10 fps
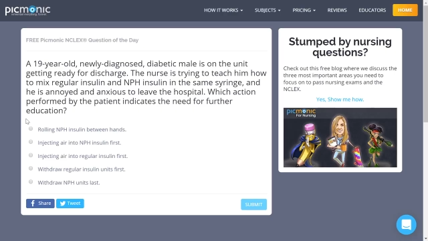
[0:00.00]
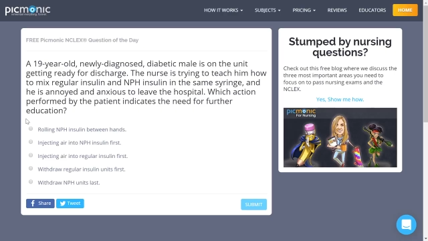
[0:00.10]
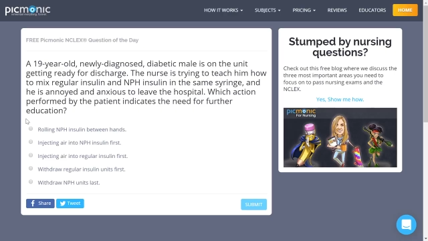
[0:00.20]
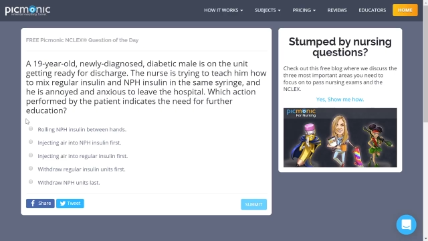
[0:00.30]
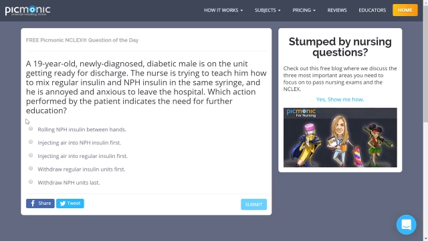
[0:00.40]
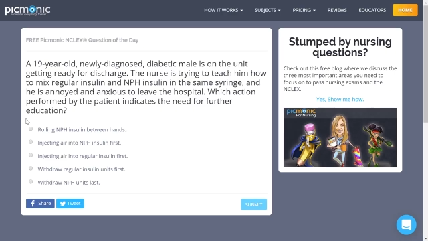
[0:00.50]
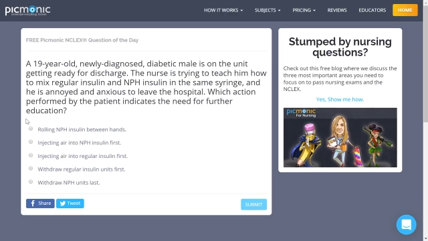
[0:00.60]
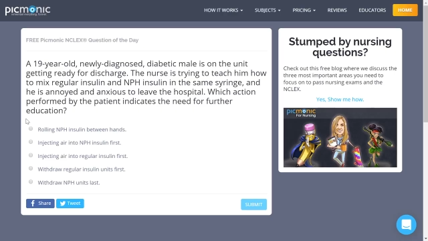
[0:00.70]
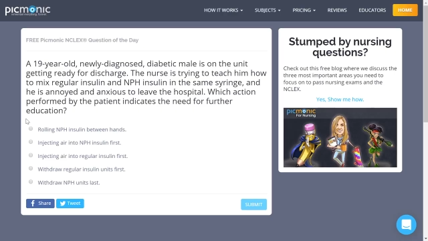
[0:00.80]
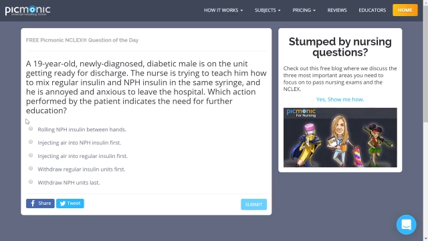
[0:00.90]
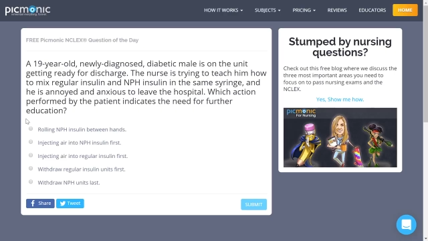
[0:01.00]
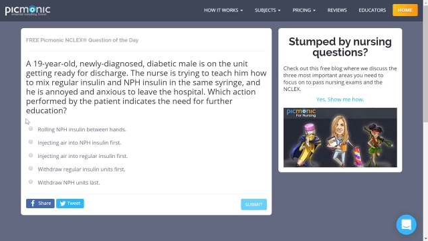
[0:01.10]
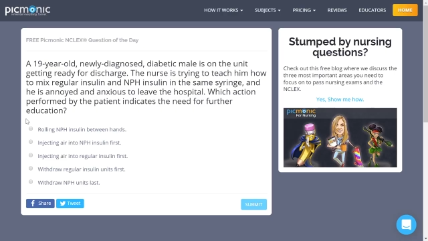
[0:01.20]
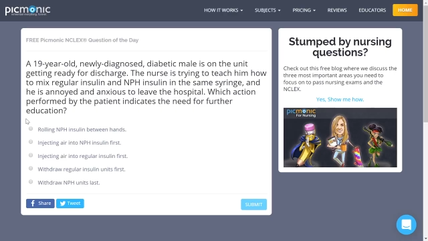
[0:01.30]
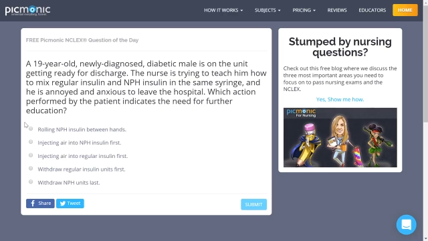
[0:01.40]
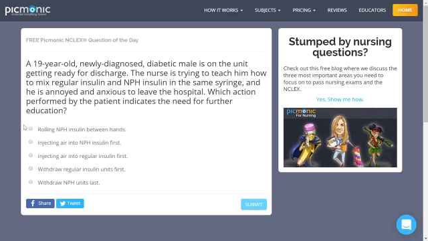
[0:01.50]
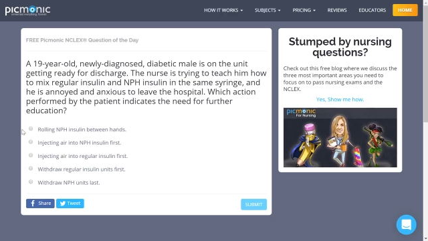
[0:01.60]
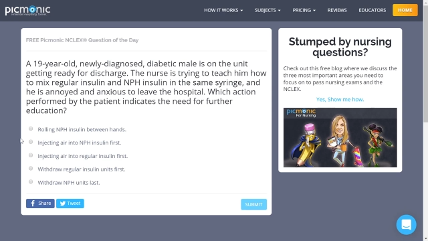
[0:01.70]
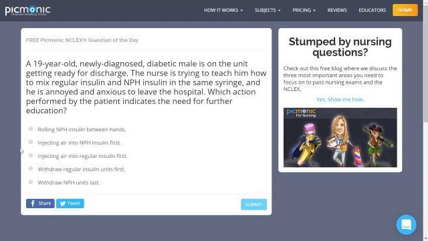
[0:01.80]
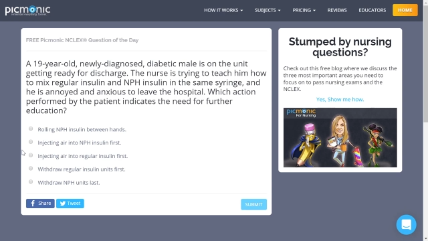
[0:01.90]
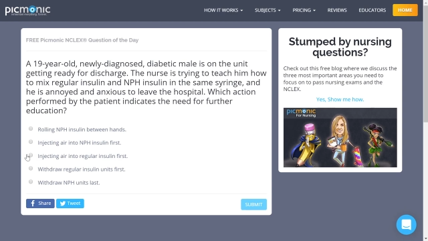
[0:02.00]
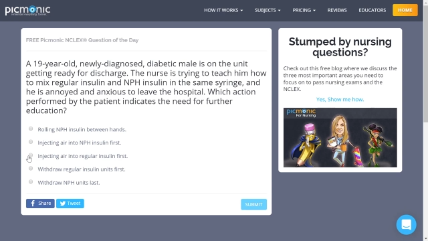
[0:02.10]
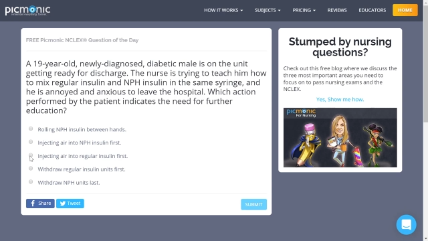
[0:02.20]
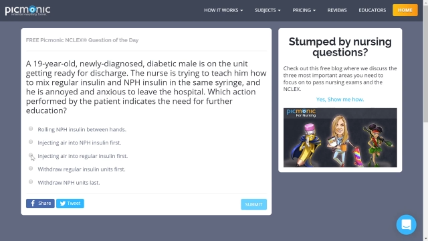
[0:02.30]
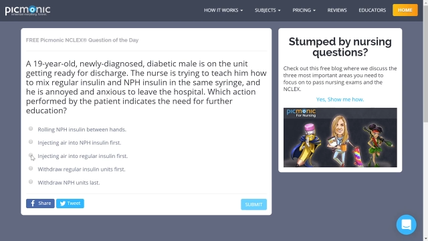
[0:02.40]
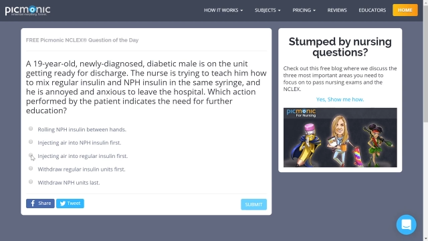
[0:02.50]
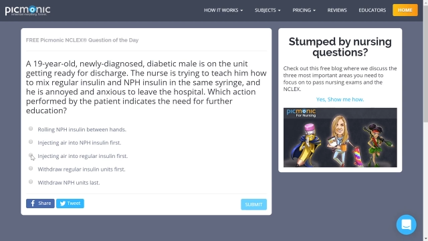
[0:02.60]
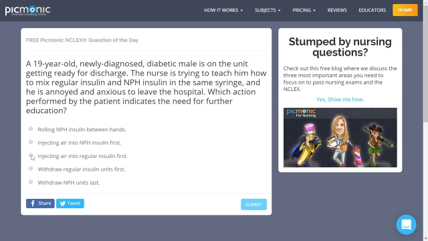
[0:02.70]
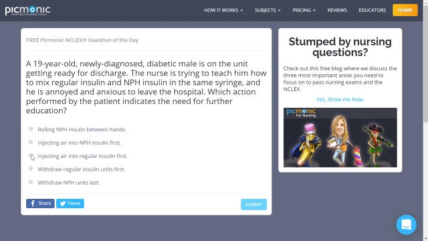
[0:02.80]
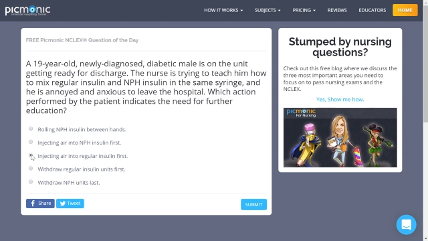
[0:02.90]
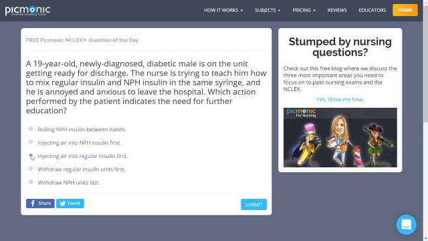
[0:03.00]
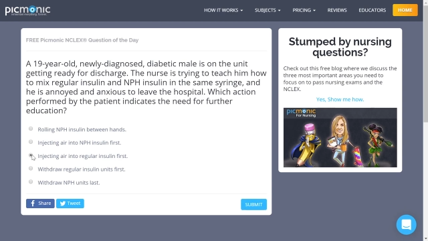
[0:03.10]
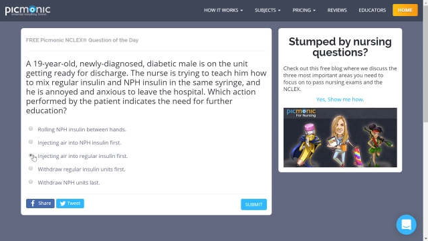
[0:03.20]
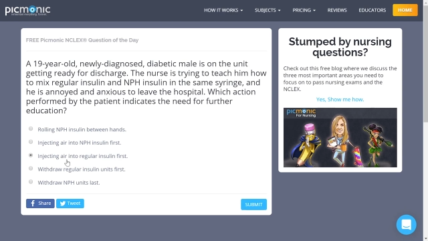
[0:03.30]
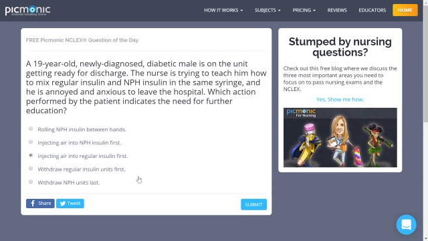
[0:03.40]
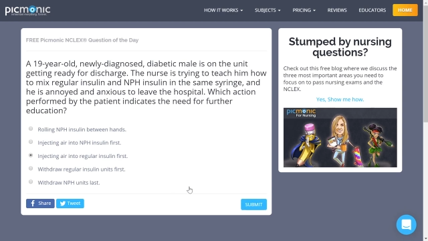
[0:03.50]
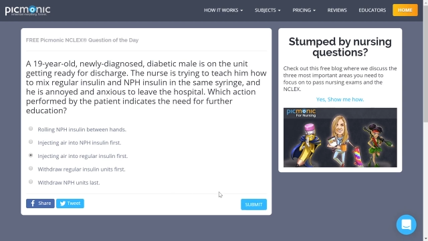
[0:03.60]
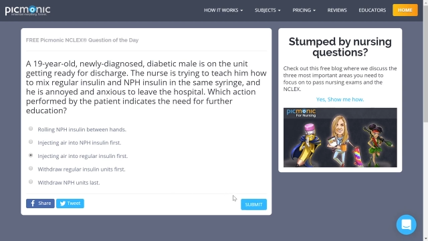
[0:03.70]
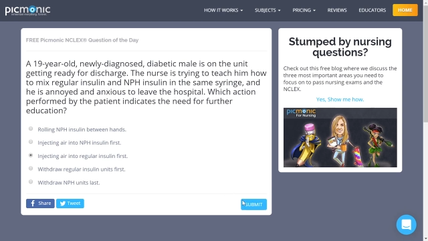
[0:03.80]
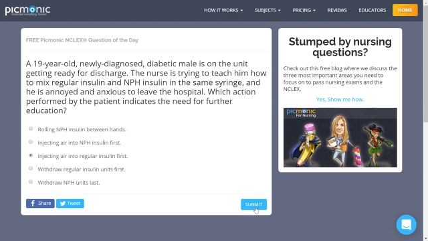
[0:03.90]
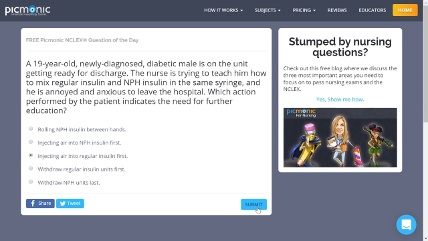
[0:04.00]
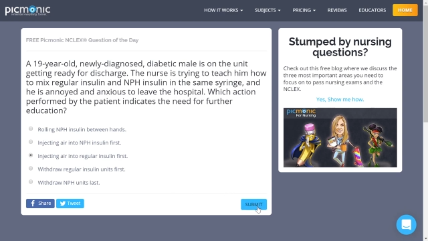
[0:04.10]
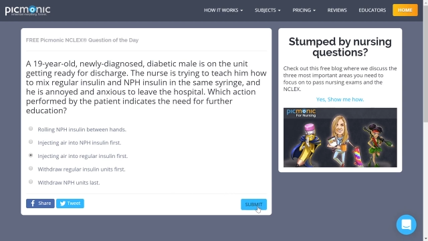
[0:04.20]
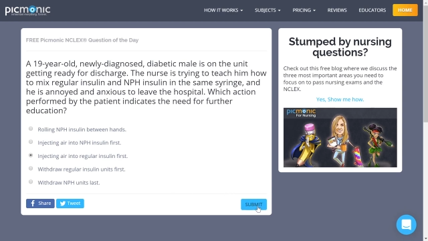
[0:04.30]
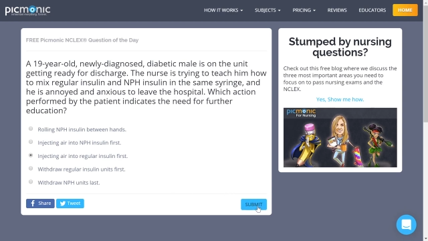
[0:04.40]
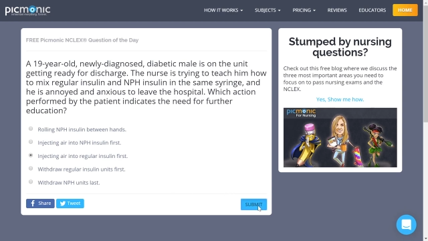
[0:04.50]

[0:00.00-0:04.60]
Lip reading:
Nobody's mouth can be seen.